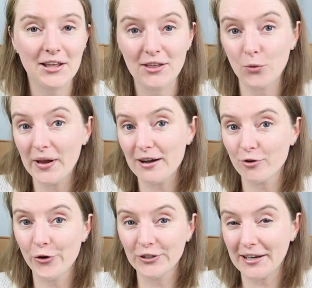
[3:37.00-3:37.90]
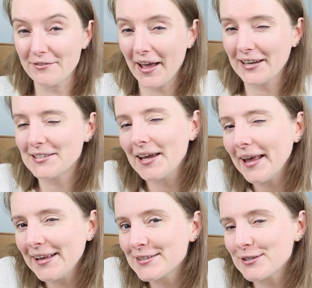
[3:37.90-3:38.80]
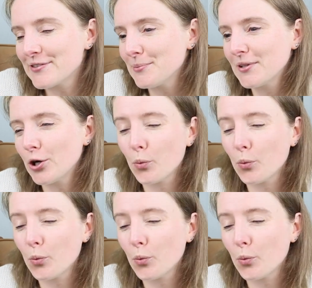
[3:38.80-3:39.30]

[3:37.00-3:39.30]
I think we have all kind of had a taste of something or